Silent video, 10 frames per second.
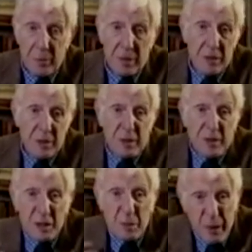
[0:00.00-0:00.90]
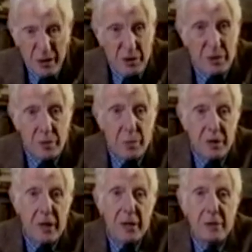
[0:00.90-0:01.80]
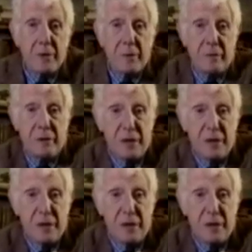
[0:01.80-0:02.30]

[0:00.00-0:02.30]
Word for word: because it dispenses with the idea of